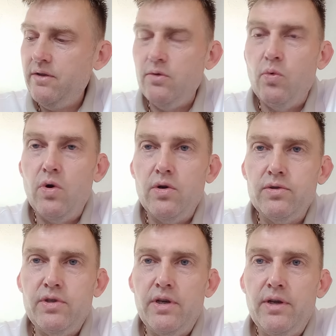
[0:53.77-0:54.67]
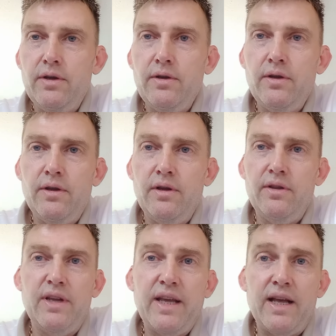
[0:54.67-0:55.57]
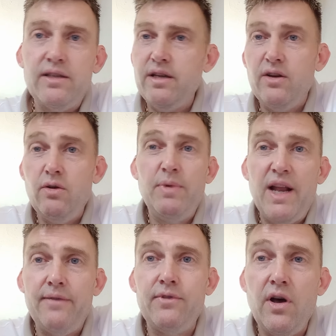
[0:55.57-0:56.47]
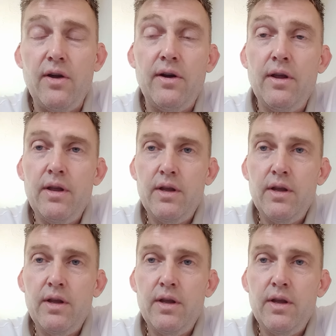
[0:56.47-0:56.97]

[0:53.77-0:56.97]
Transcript: the water, the gas, it'd all be left on.